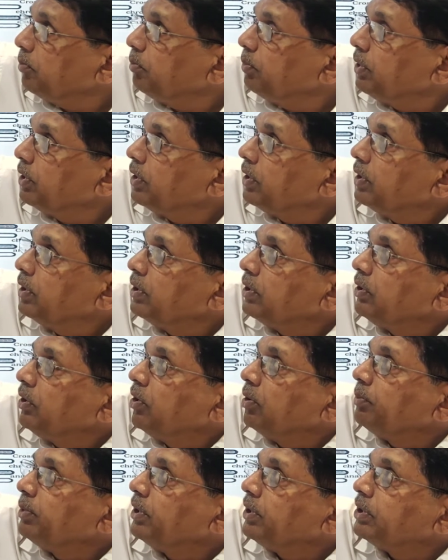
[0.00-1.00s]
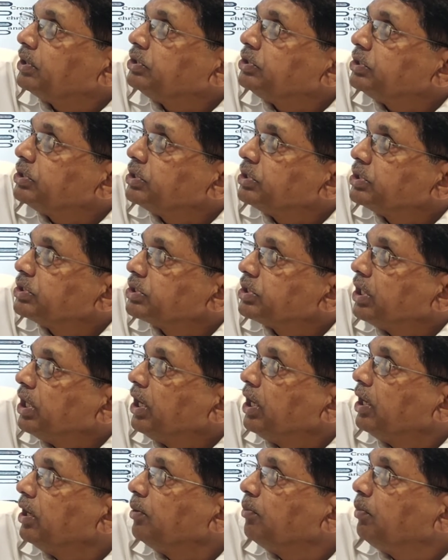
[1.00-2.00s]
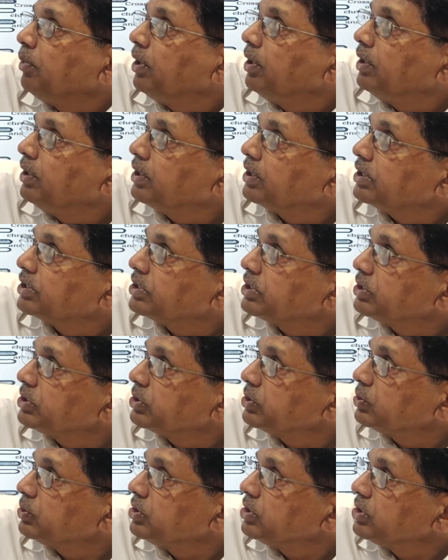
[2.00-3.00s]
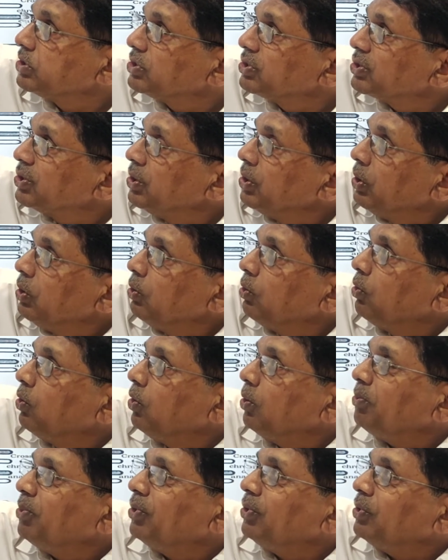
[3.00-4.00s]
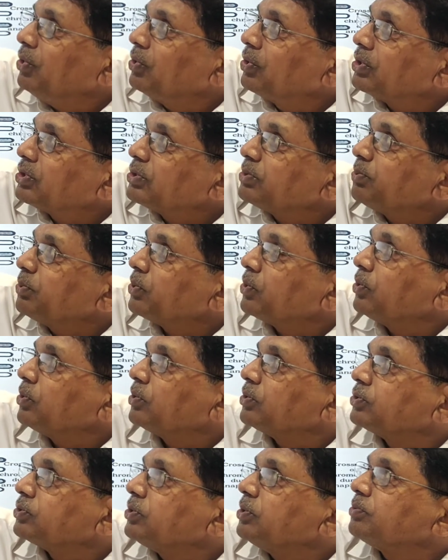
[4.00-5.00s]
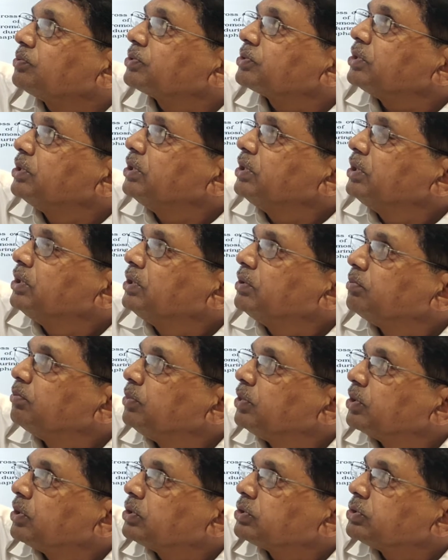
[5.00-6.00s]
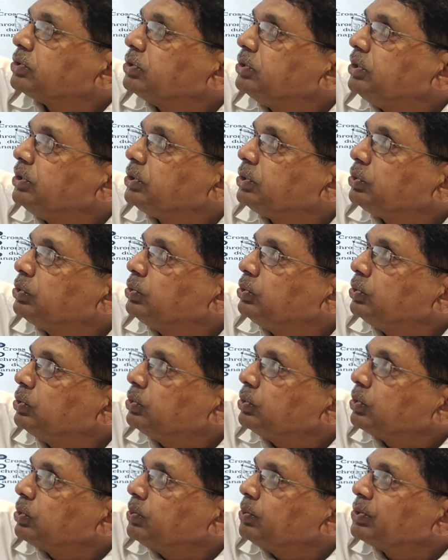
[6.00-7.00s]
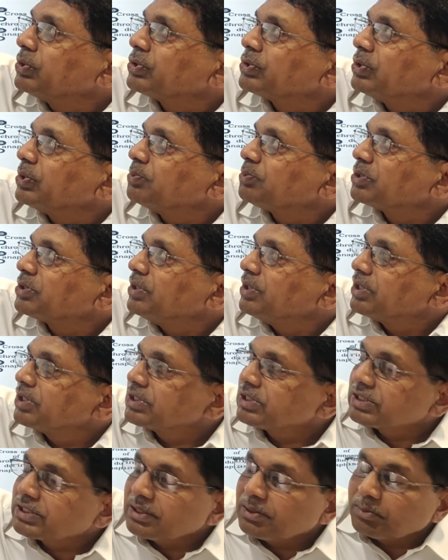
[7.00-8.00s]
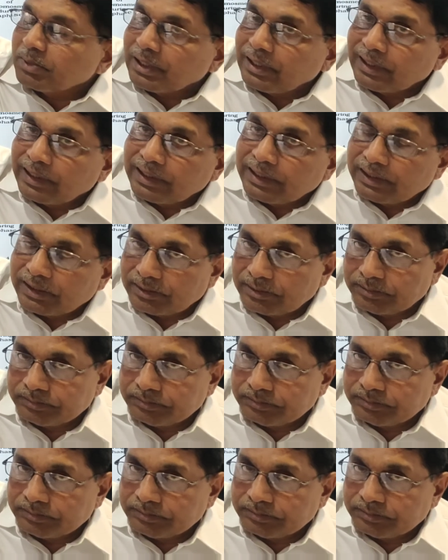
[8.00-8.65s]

B, dominant genes, A, B, recessive genes, homologous chromosomes because the two chromosomes are similar.